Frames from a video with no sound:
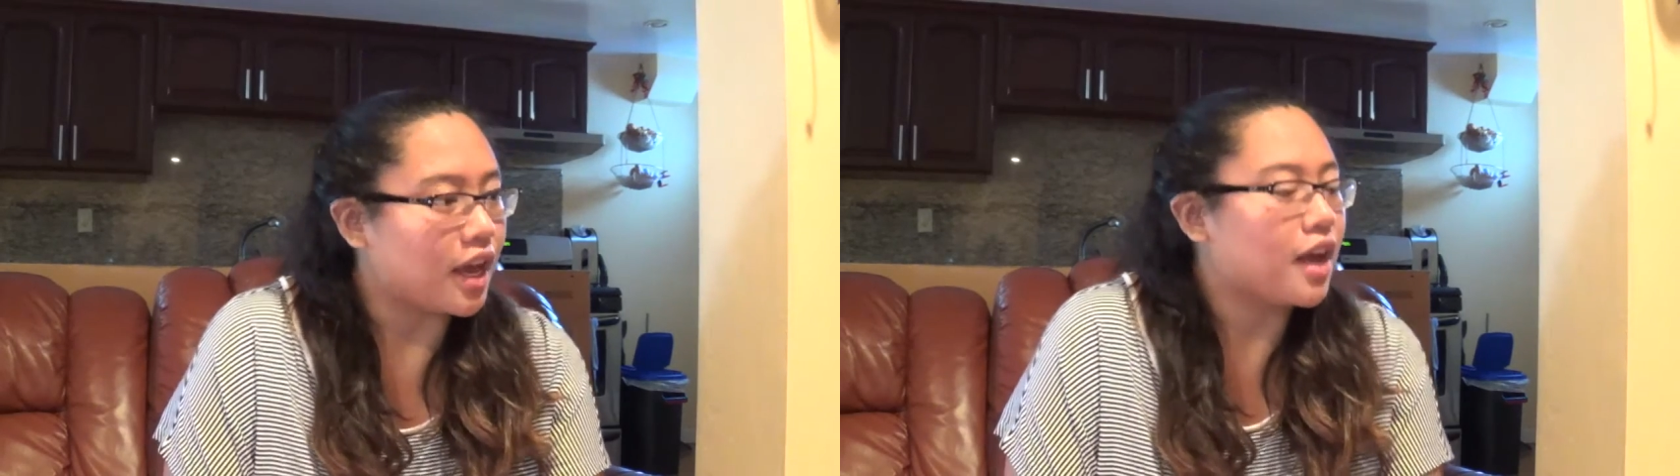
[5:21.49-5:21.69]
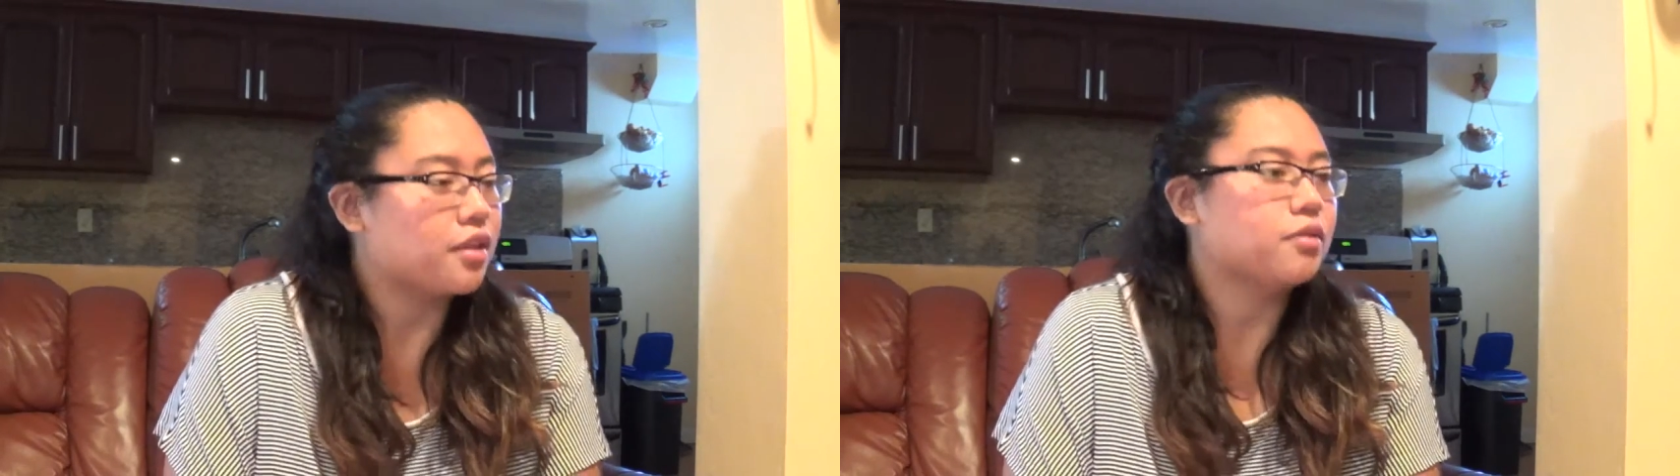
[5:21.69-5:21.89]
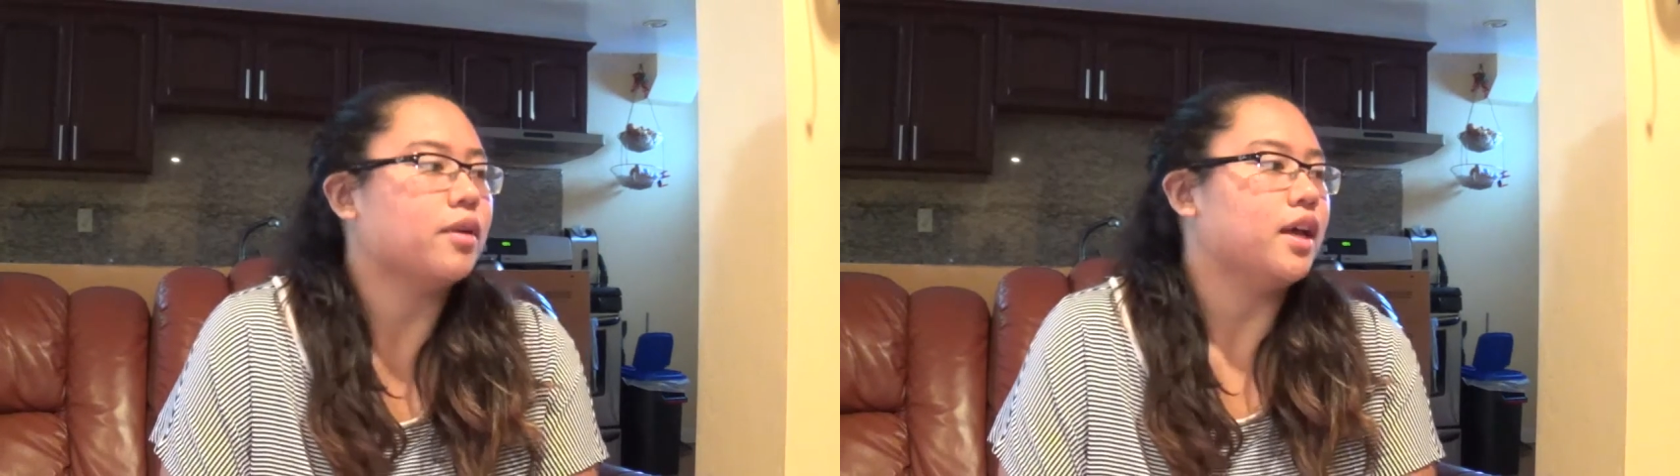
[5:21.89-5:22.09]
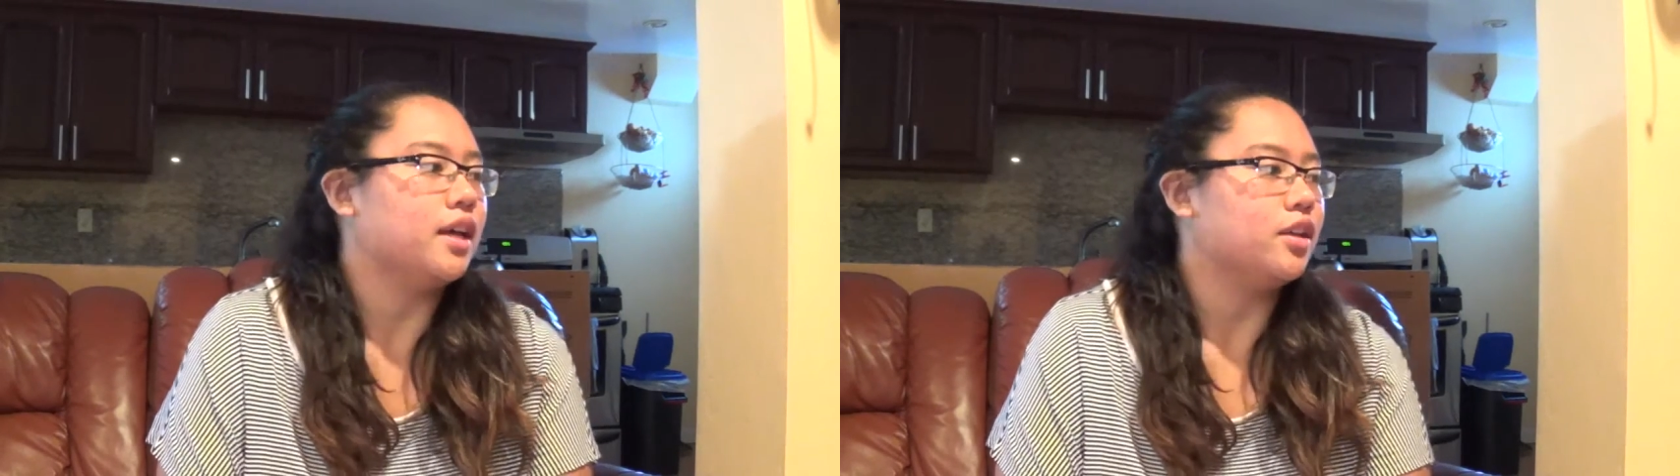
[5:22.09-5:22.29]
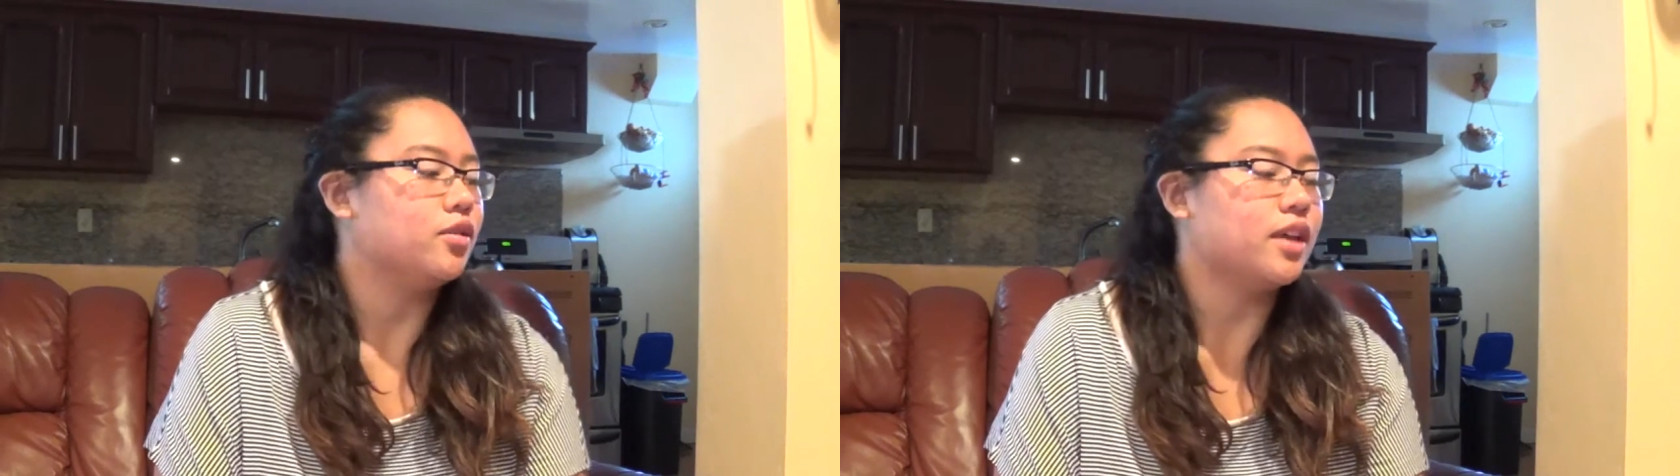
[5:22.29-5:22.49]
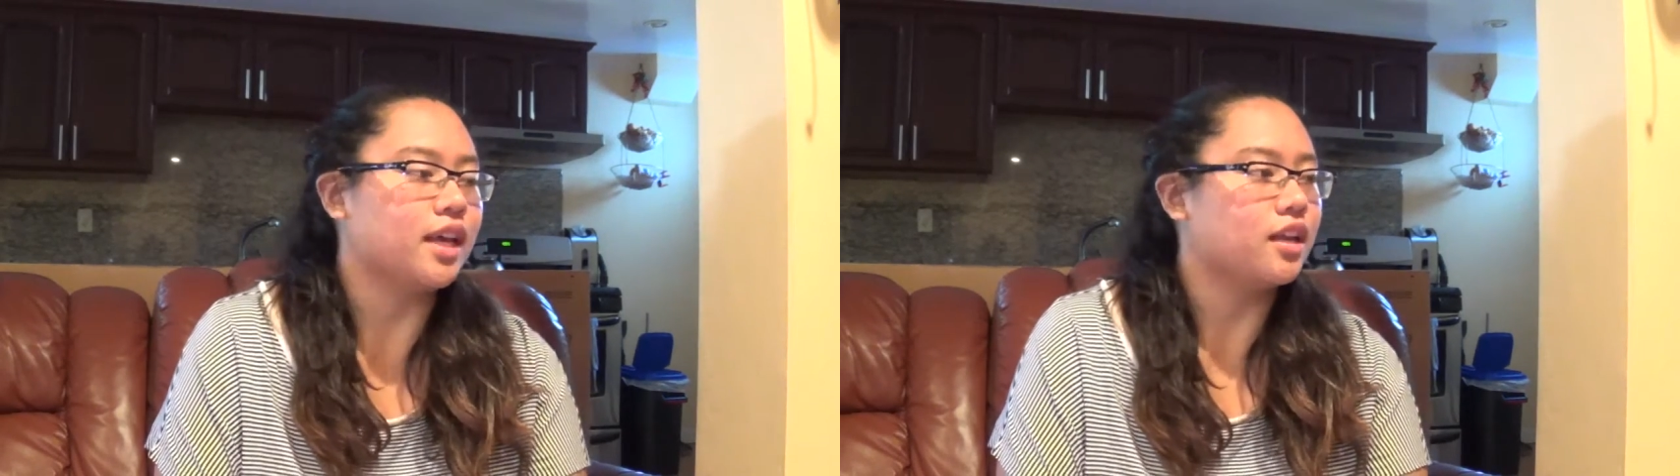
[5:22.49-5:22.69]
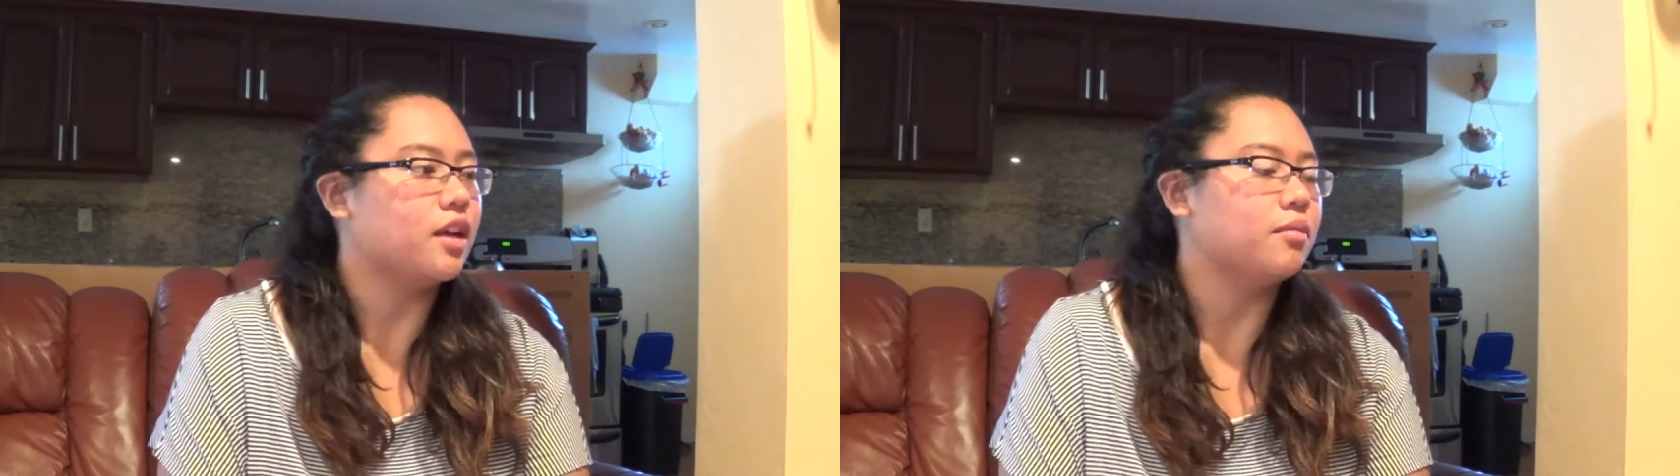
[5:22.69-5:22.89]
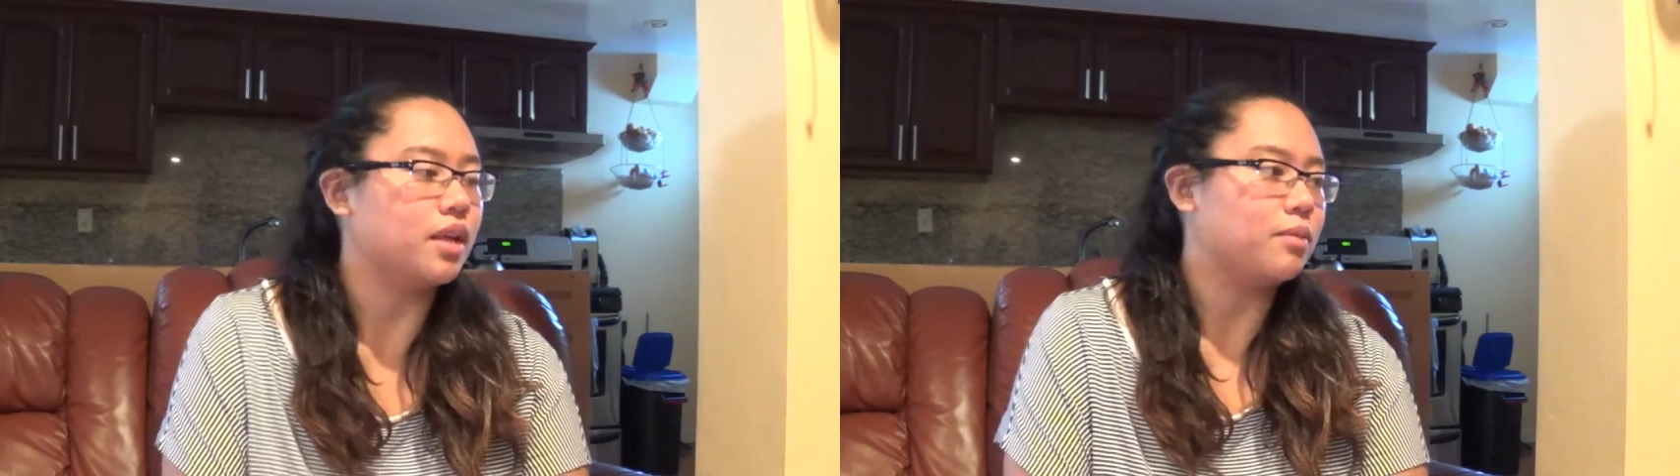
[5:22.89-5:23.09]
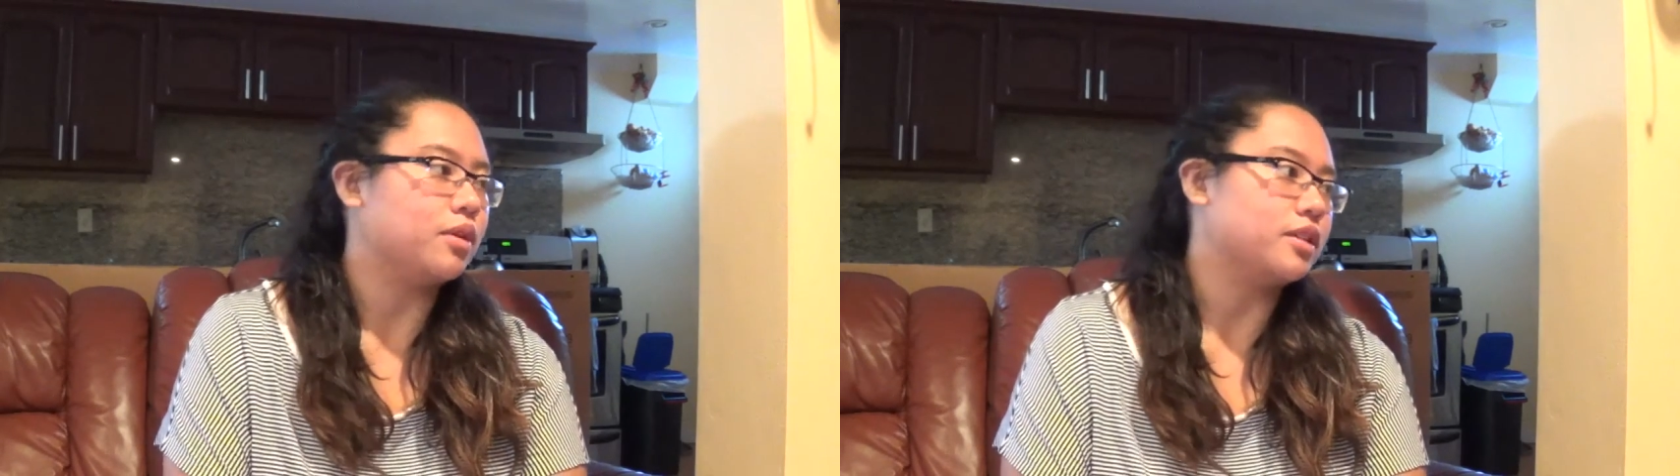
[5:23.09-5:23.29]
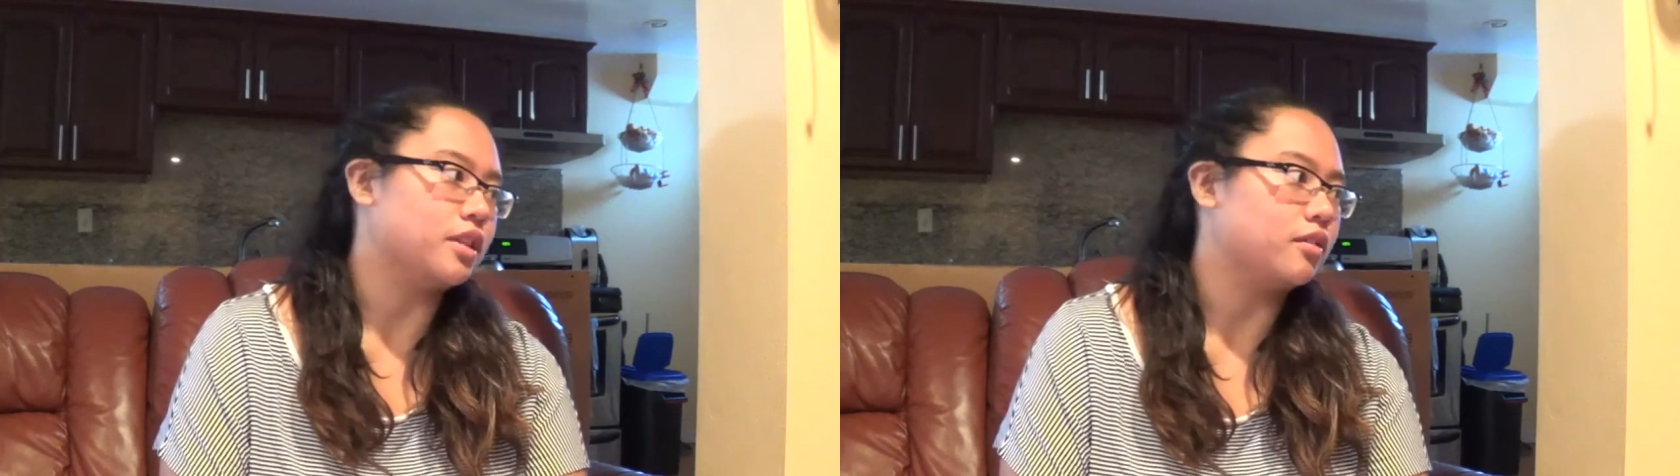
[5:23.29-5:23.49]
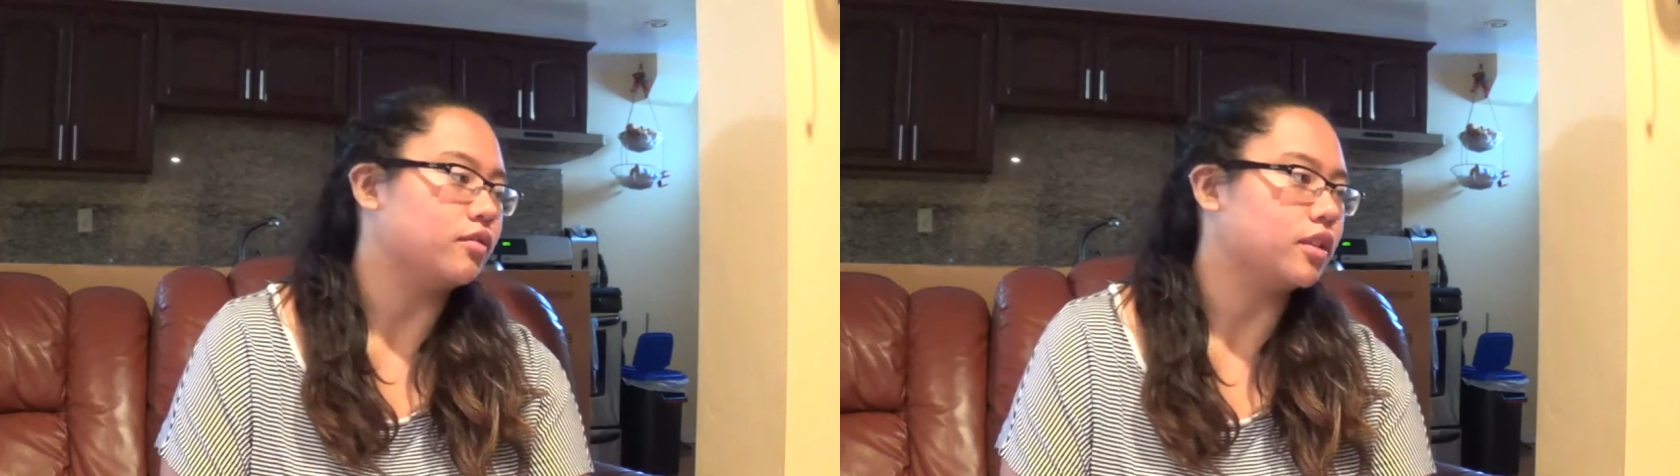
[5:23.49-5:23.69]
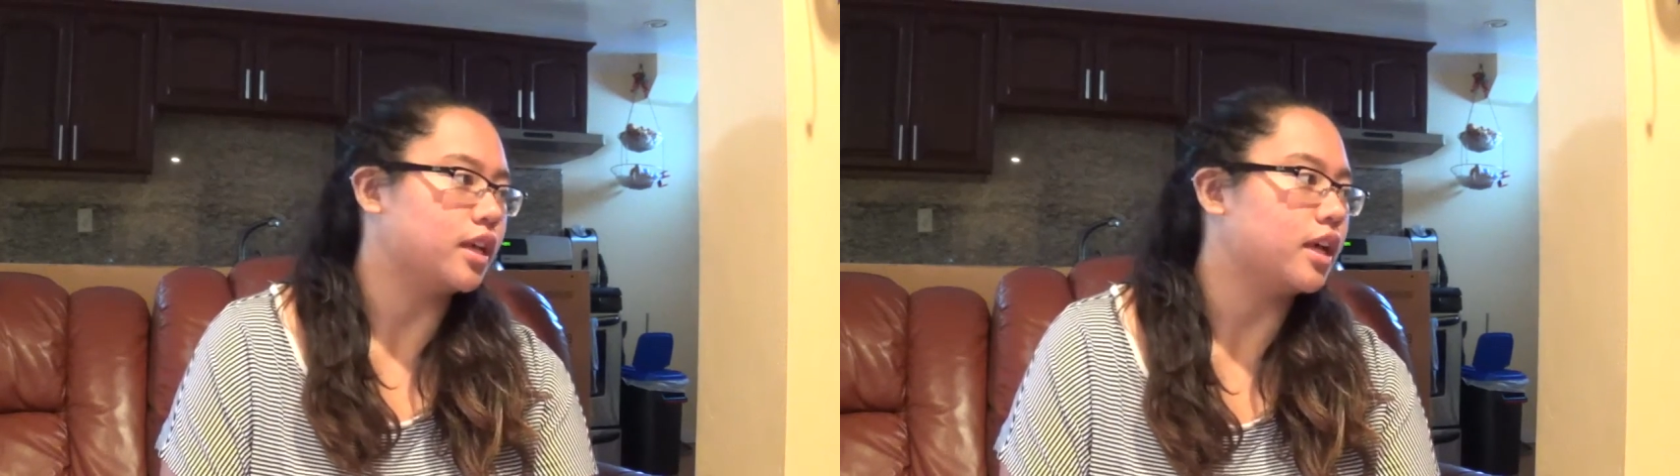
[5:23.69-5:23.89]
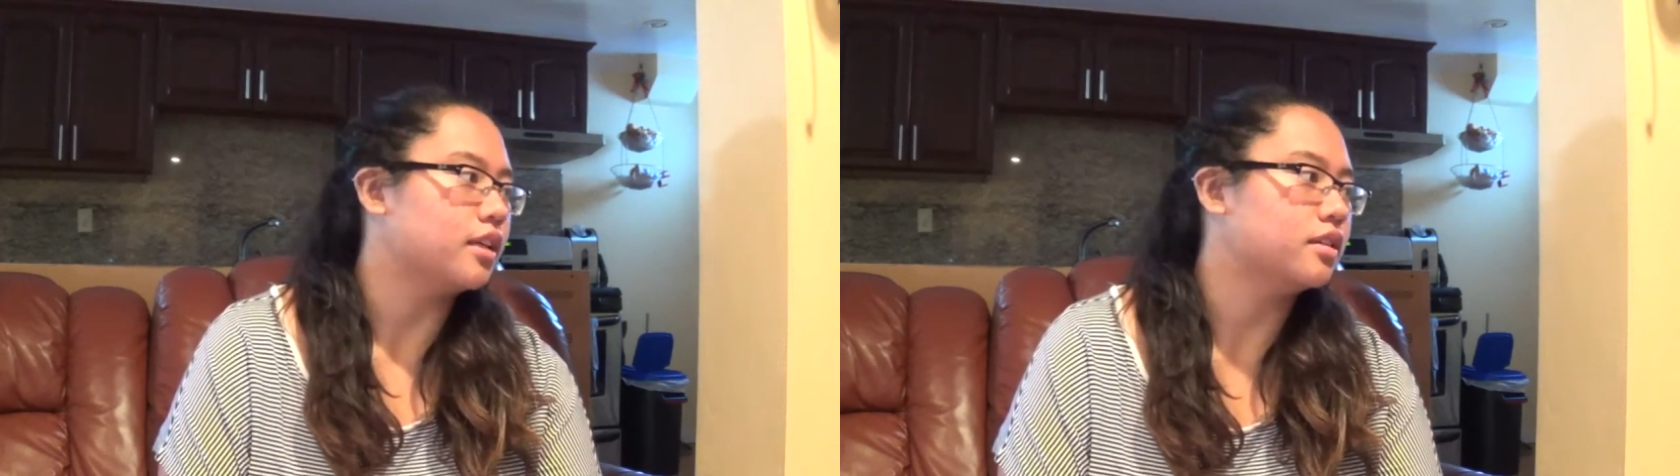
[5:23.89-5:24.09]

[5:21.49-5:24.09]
Either way, you cannot blame yourself for that.